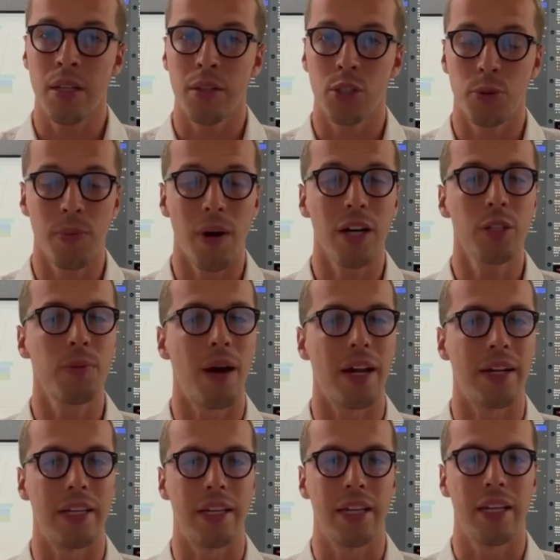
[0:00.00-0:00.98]
Smart
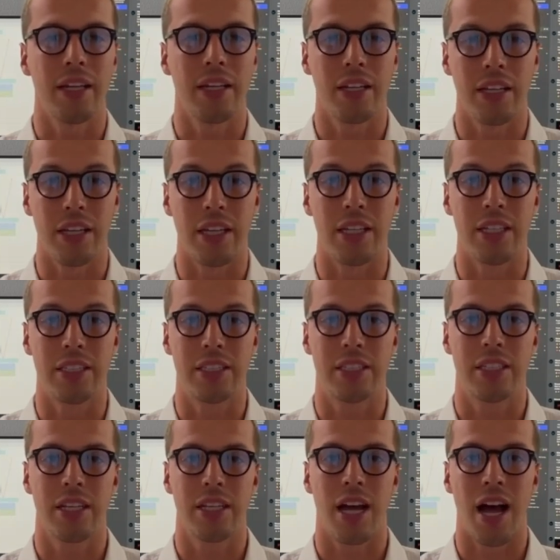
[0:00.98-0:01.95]
money
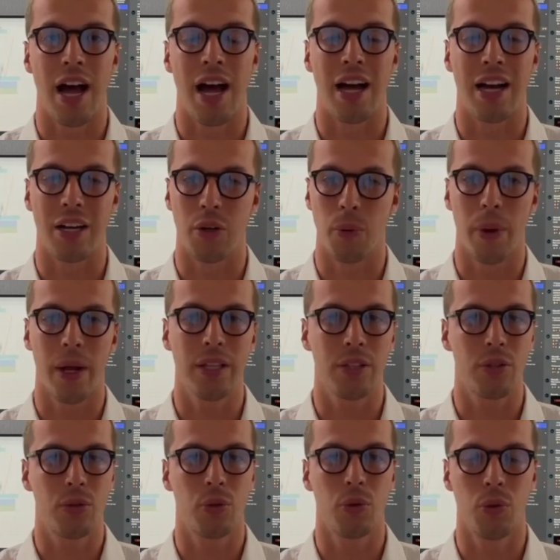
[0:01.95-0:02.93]
is a
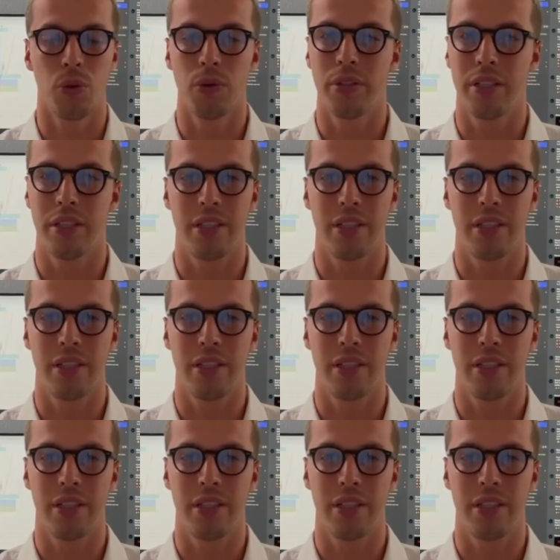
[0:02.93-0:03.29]
great tool,